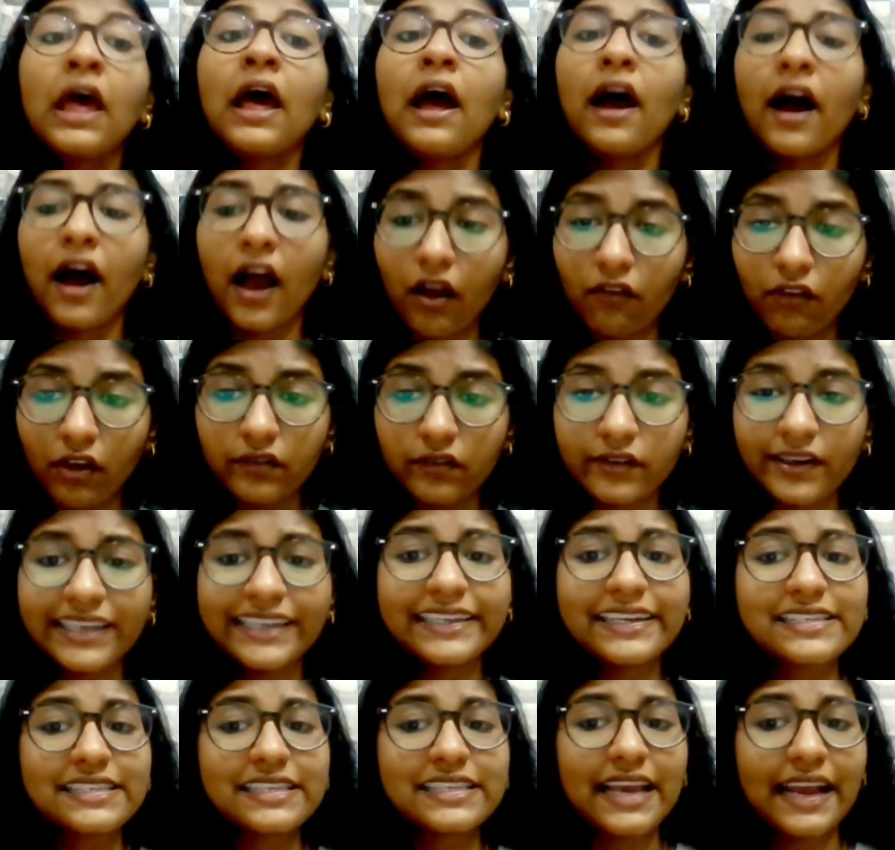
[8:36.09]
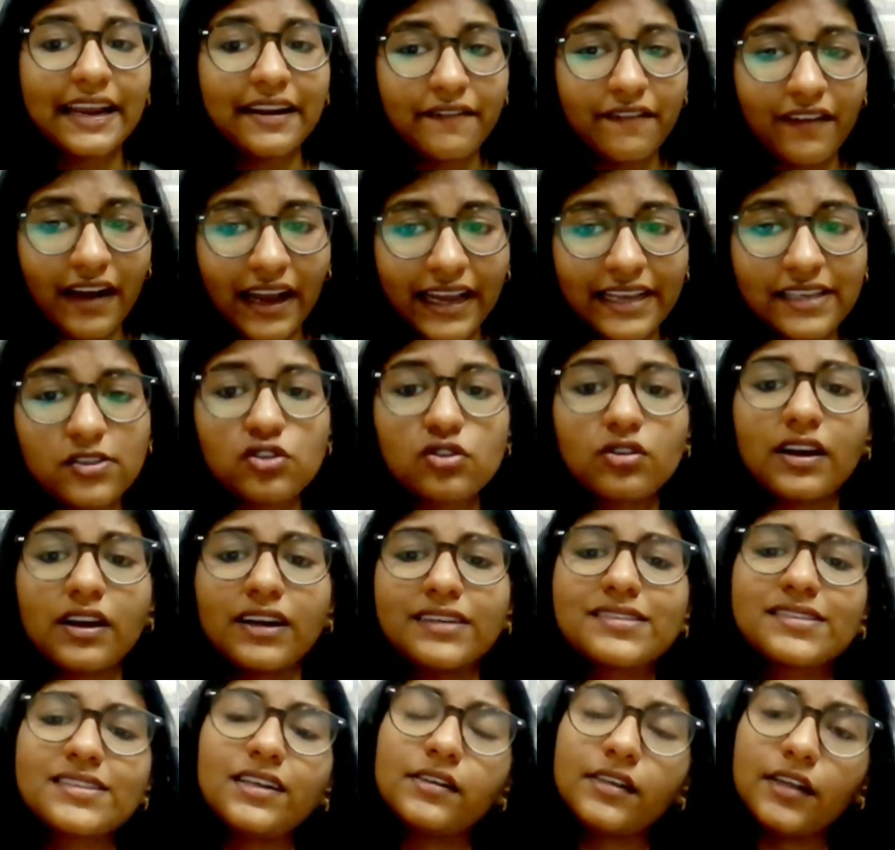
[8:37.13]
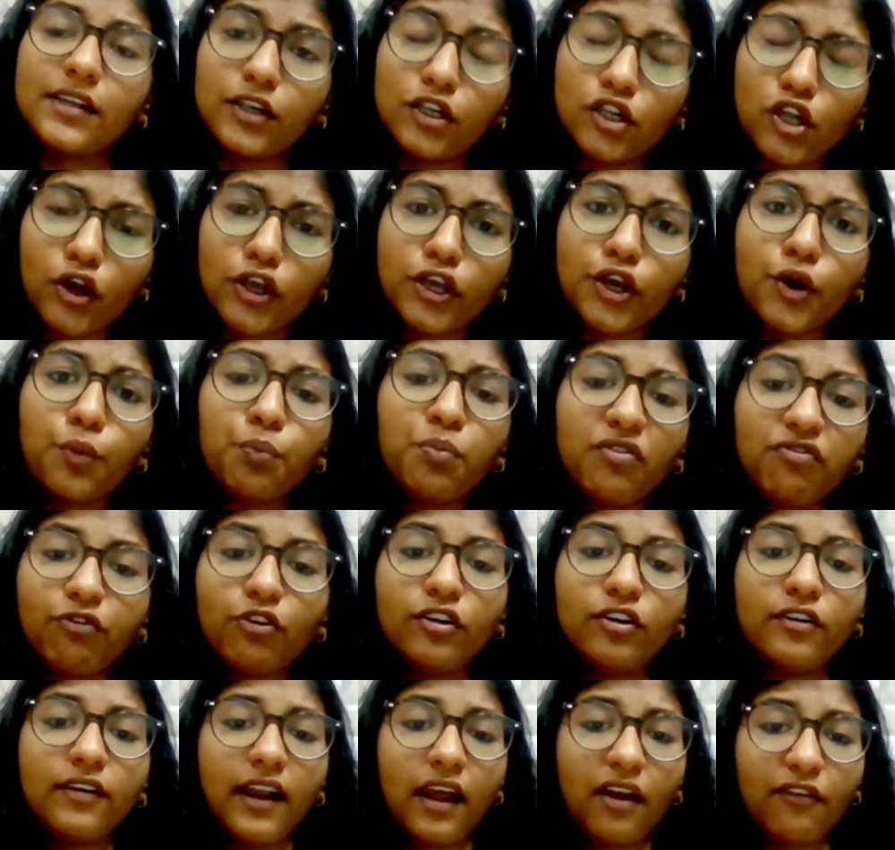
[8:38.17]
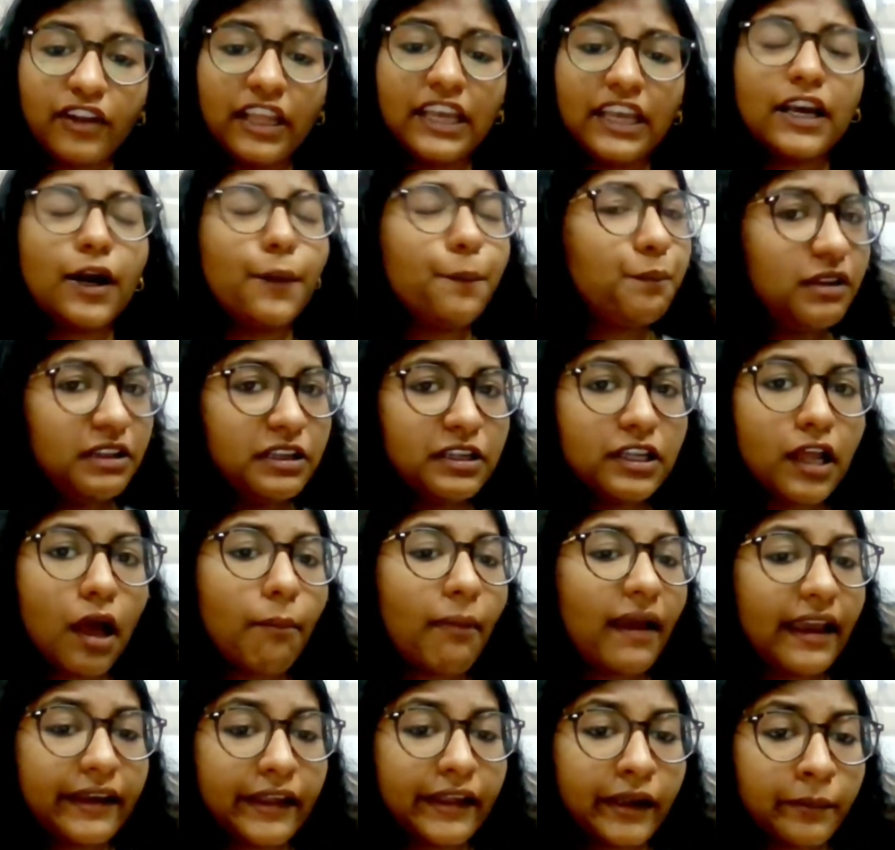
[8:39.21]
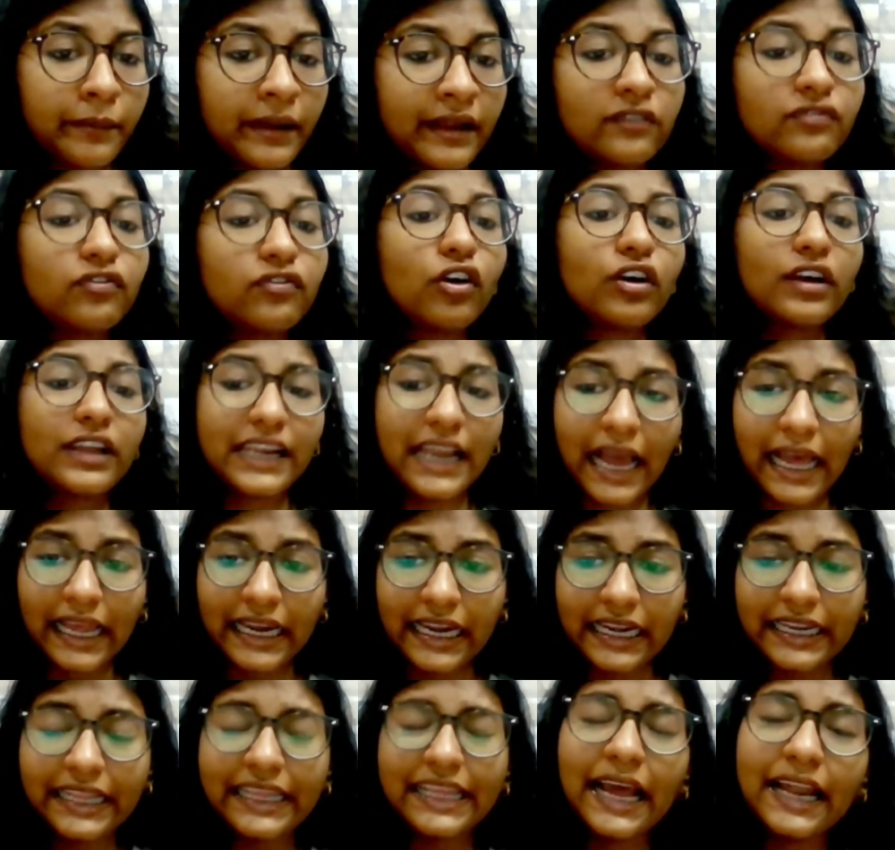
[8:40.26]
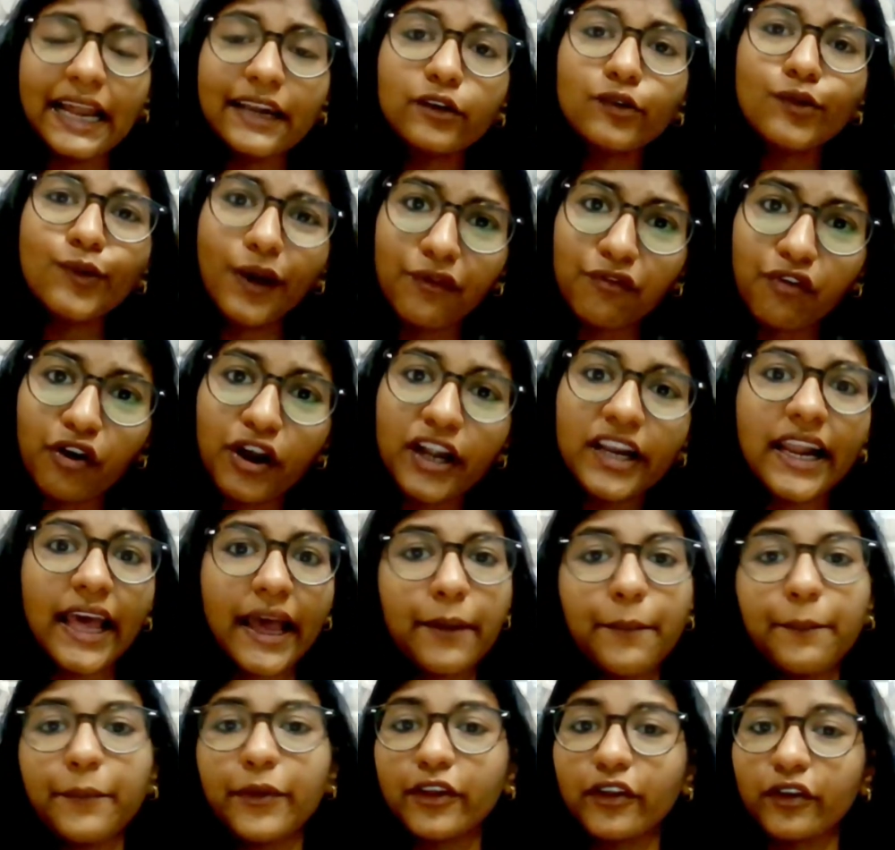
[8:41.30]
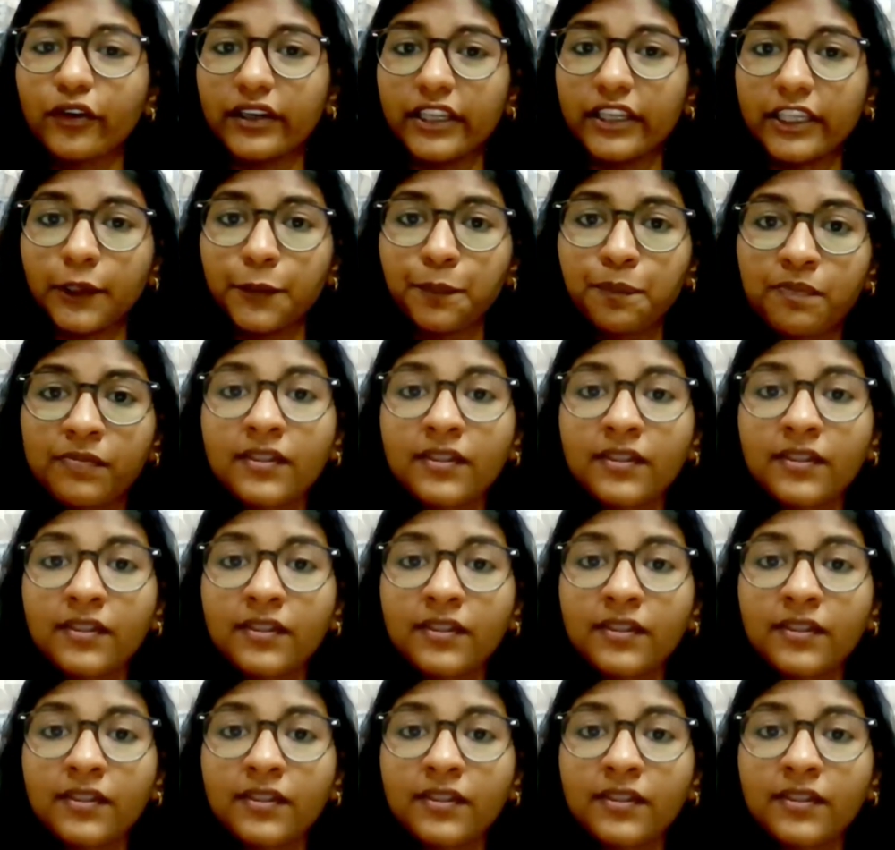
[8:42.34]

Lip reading: However, it is advised to consult a lawyer before drafting a prenup agreement for clarity and to avoid ambiguity.